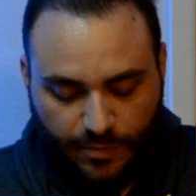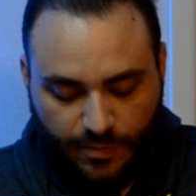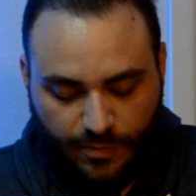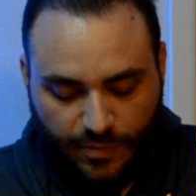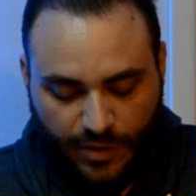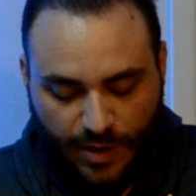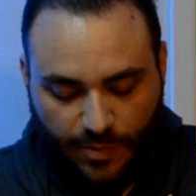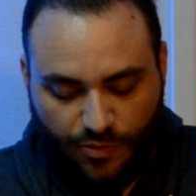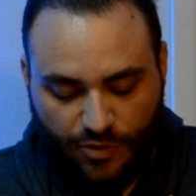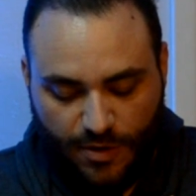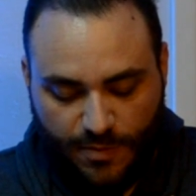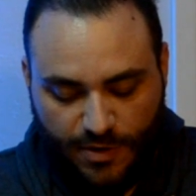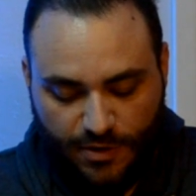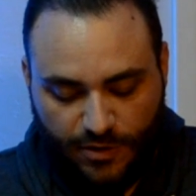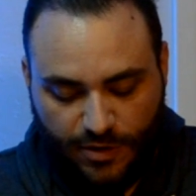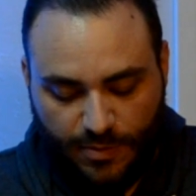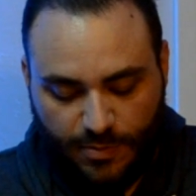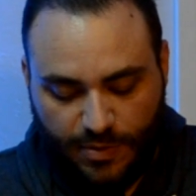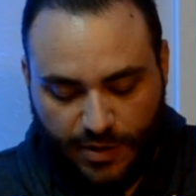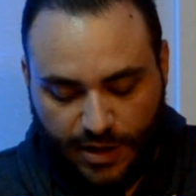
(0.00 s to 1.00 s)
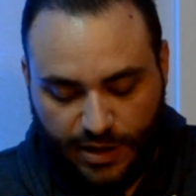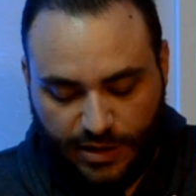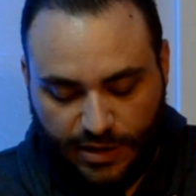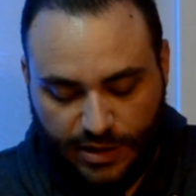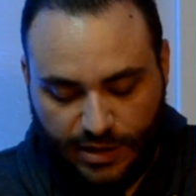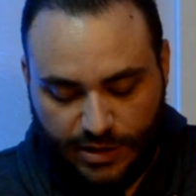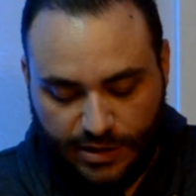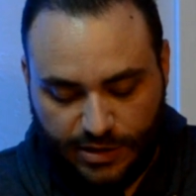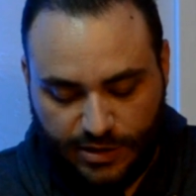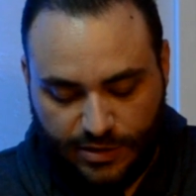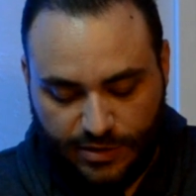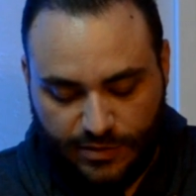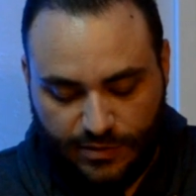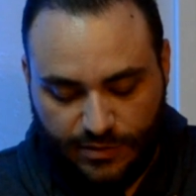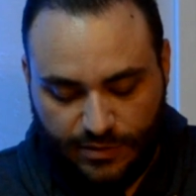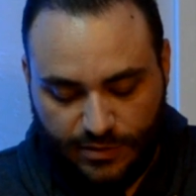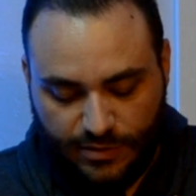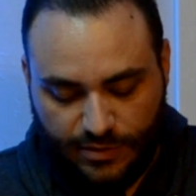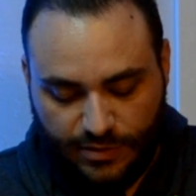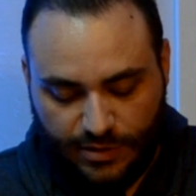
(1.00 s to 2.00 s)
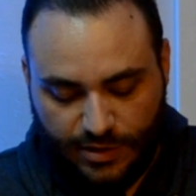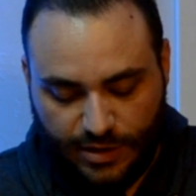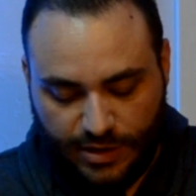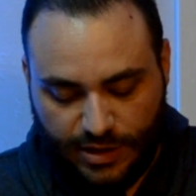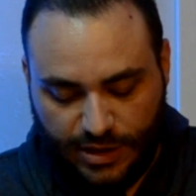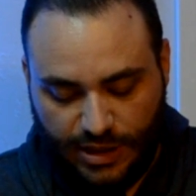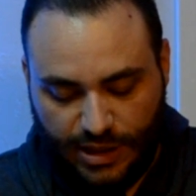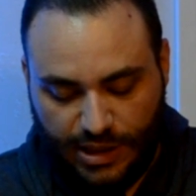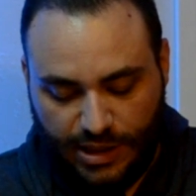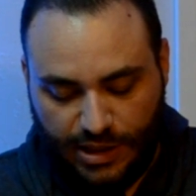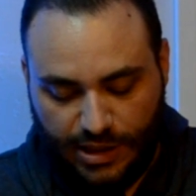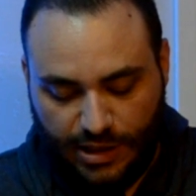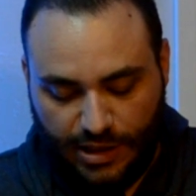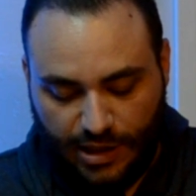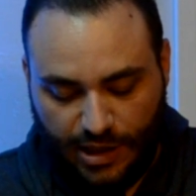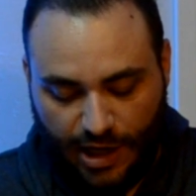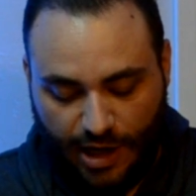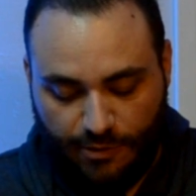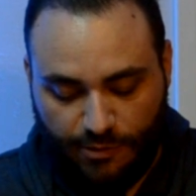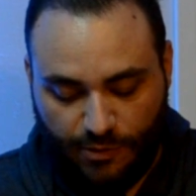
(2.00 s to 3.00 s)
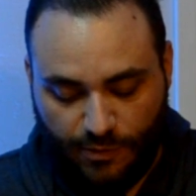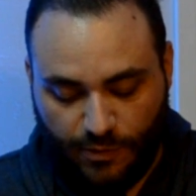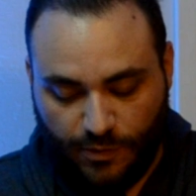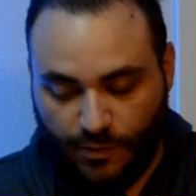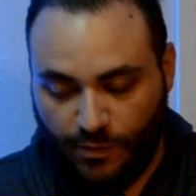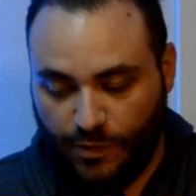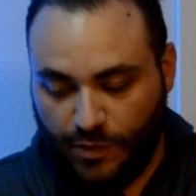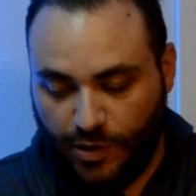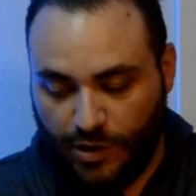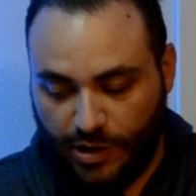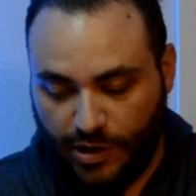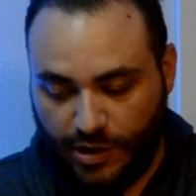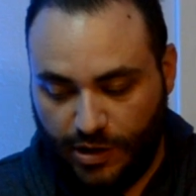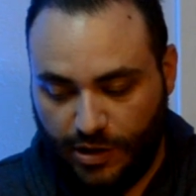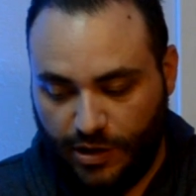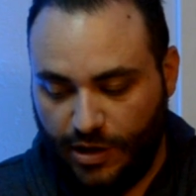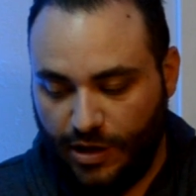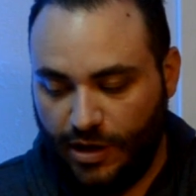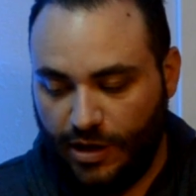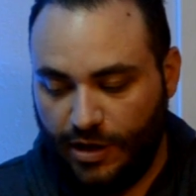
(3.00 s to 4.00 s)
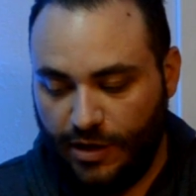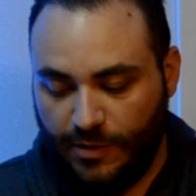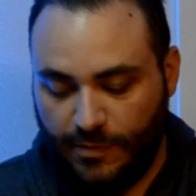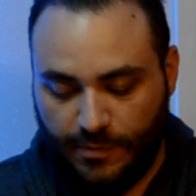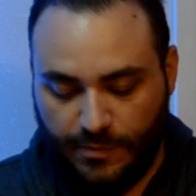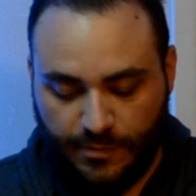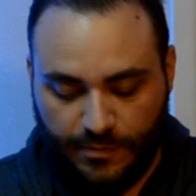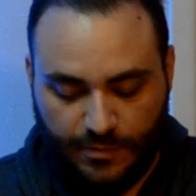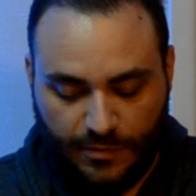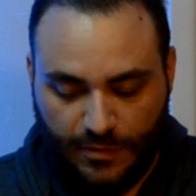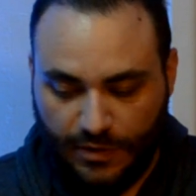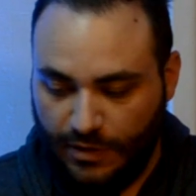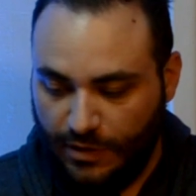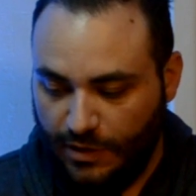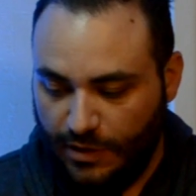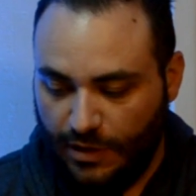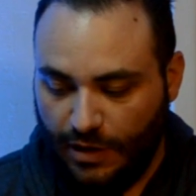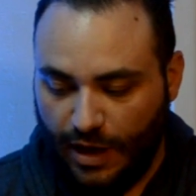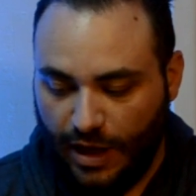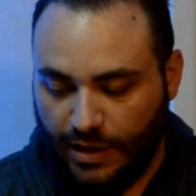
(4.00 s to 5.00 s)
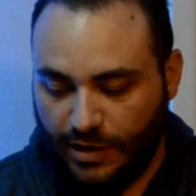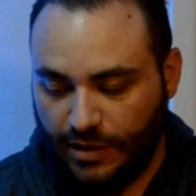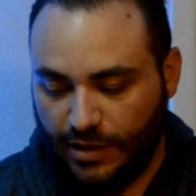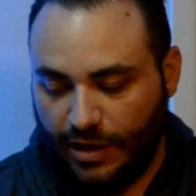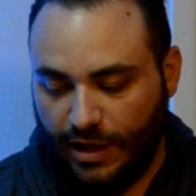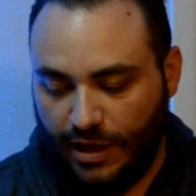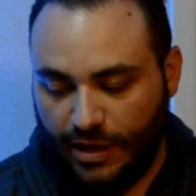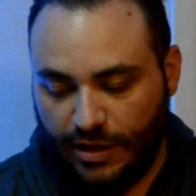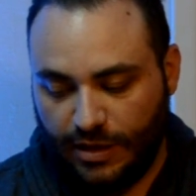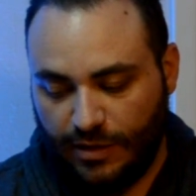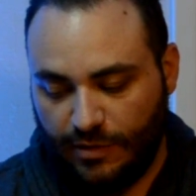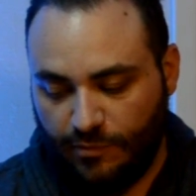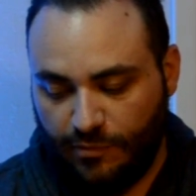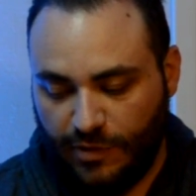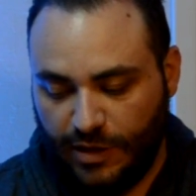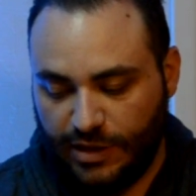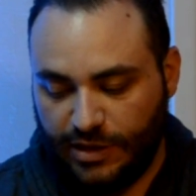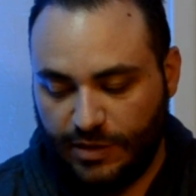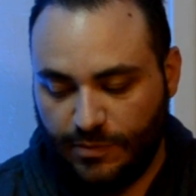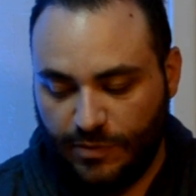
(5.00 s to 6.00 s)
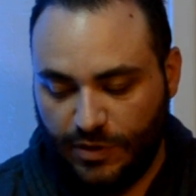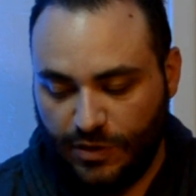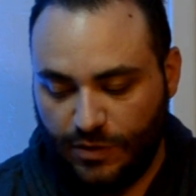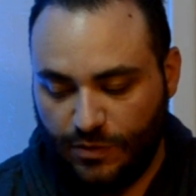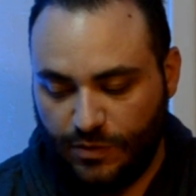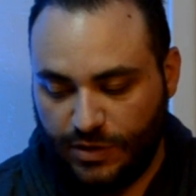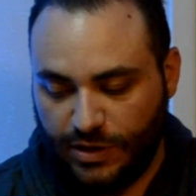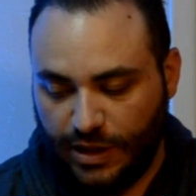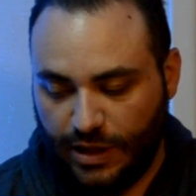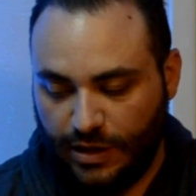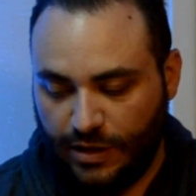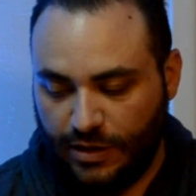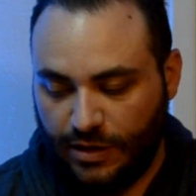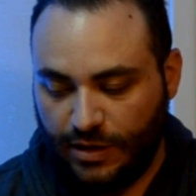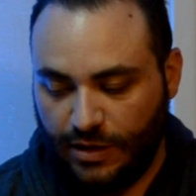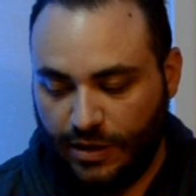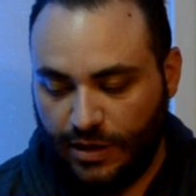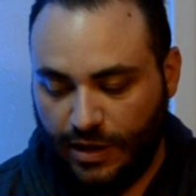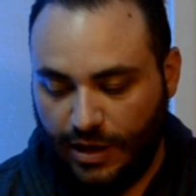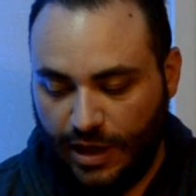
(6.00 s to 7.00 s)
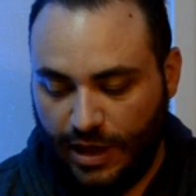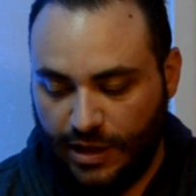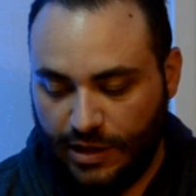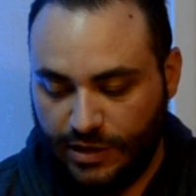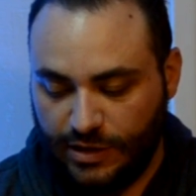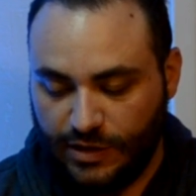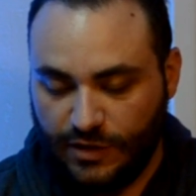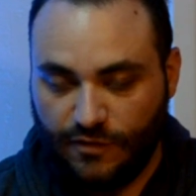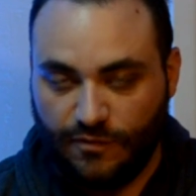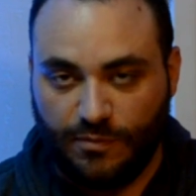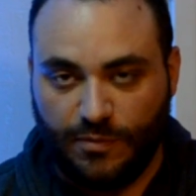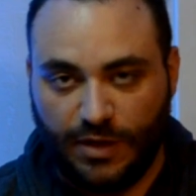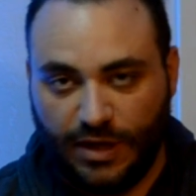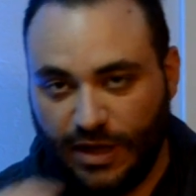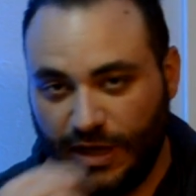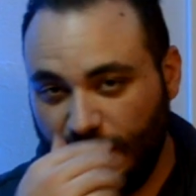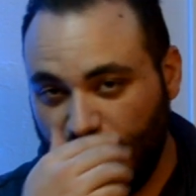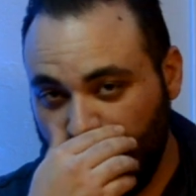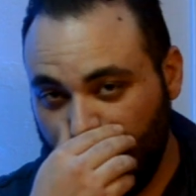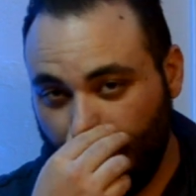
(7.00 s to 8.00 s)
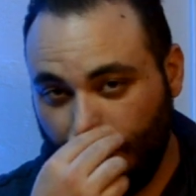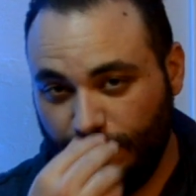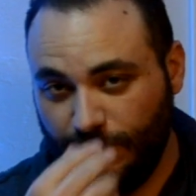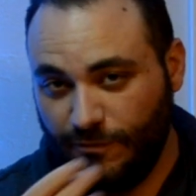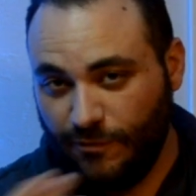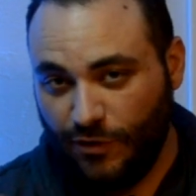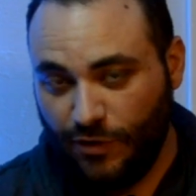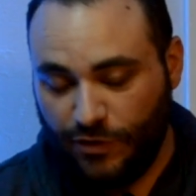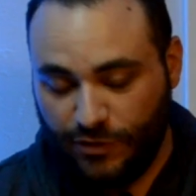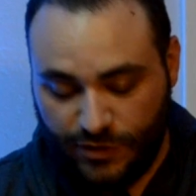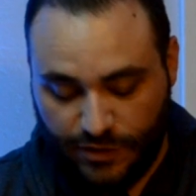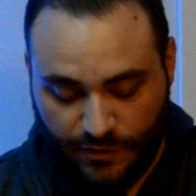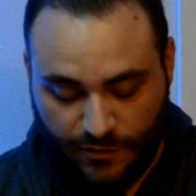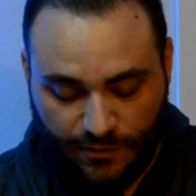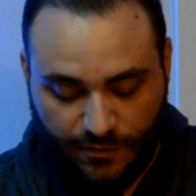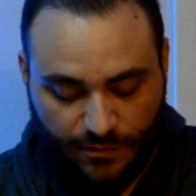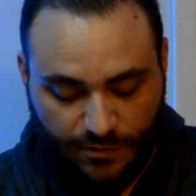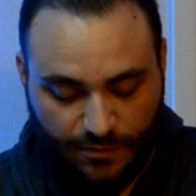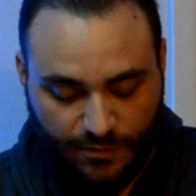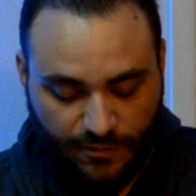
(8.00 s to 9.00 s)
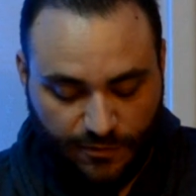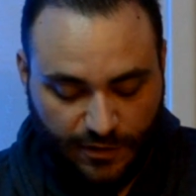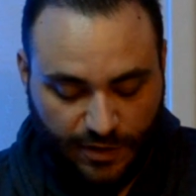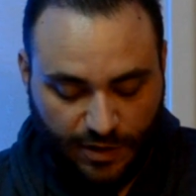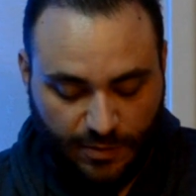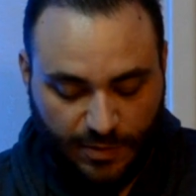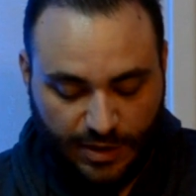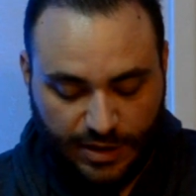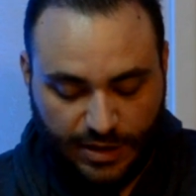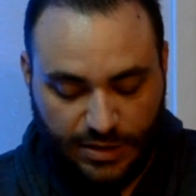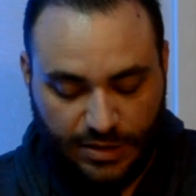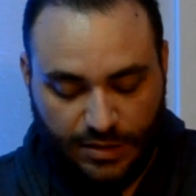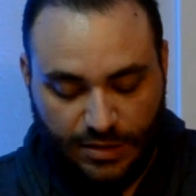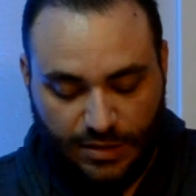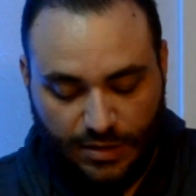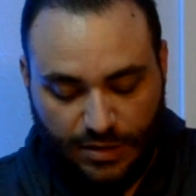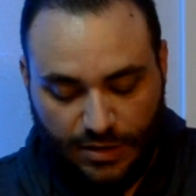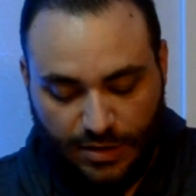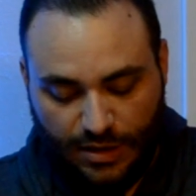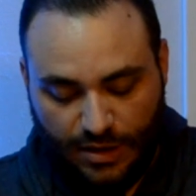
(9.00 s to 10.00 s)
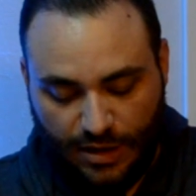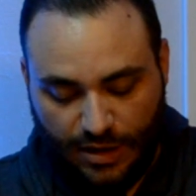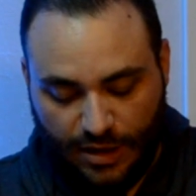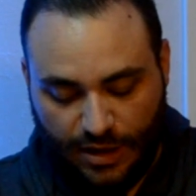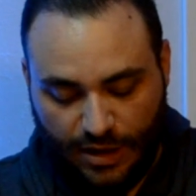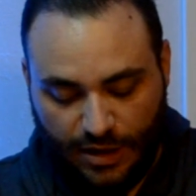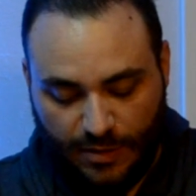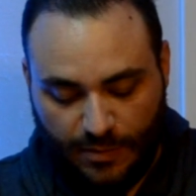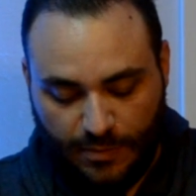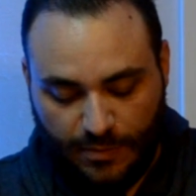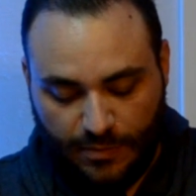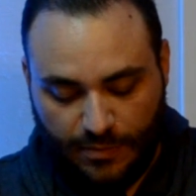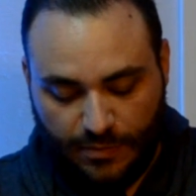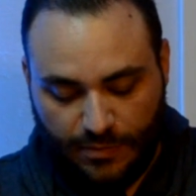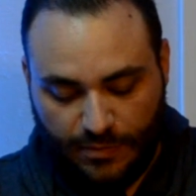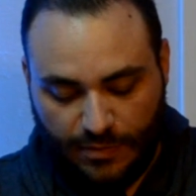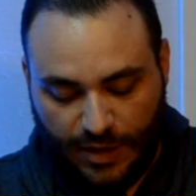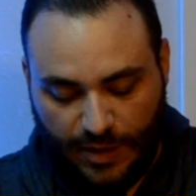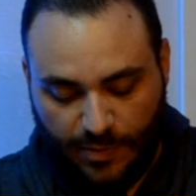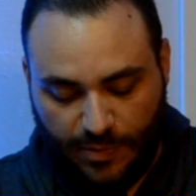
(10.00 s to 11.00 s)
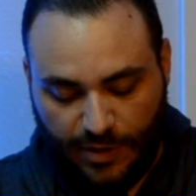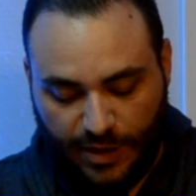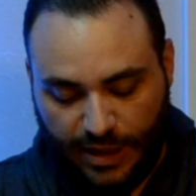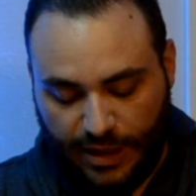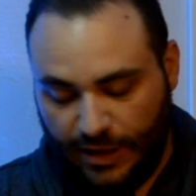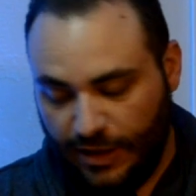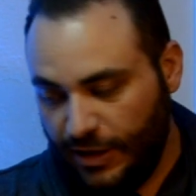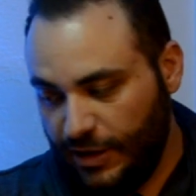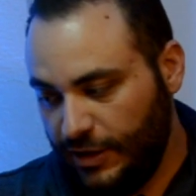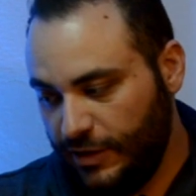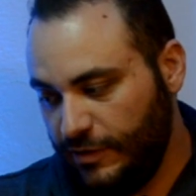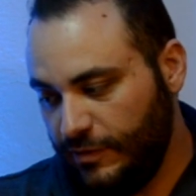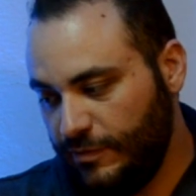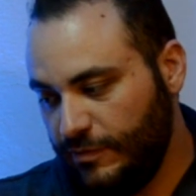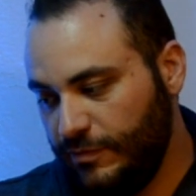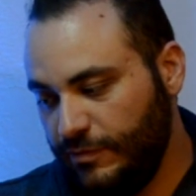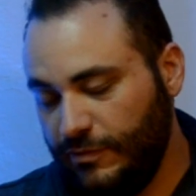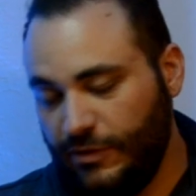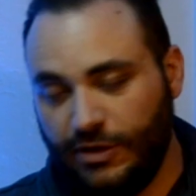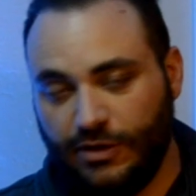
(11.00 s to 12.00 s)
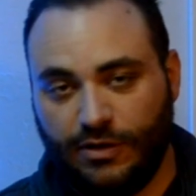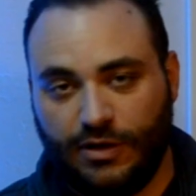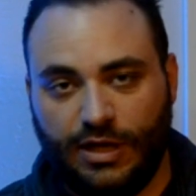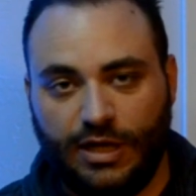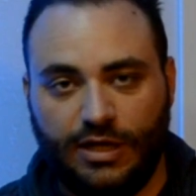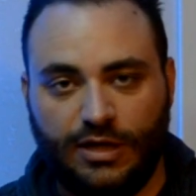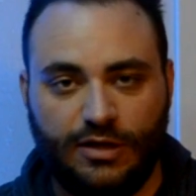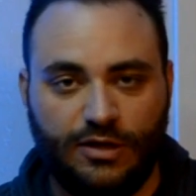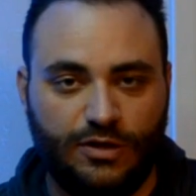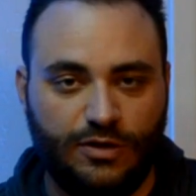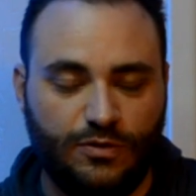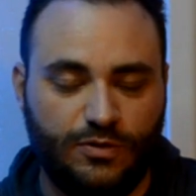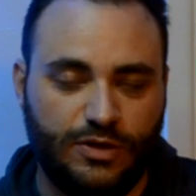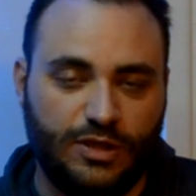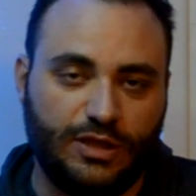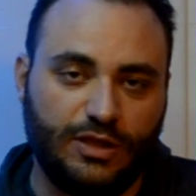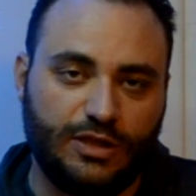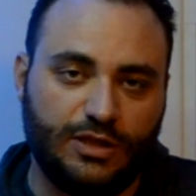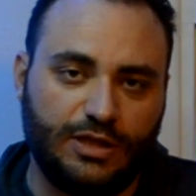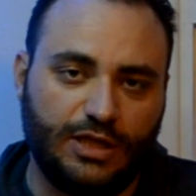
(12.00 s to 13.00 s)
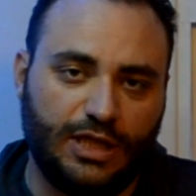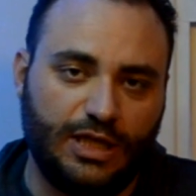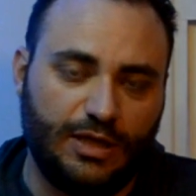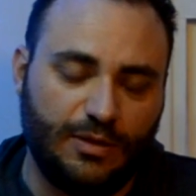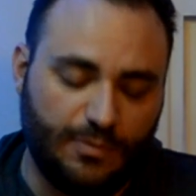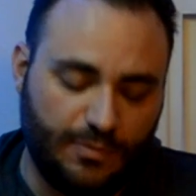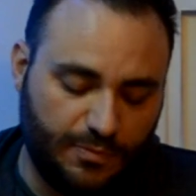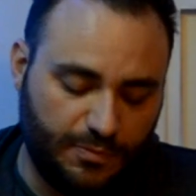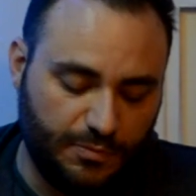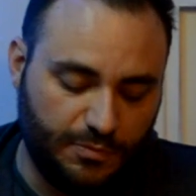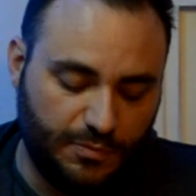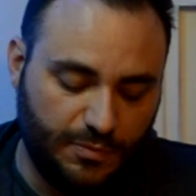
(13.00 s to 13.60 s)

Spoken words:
I primarily bought this to see how it would work, and to kind of get some use out of the ends of my rolls of filament. I plan on, kind of using the same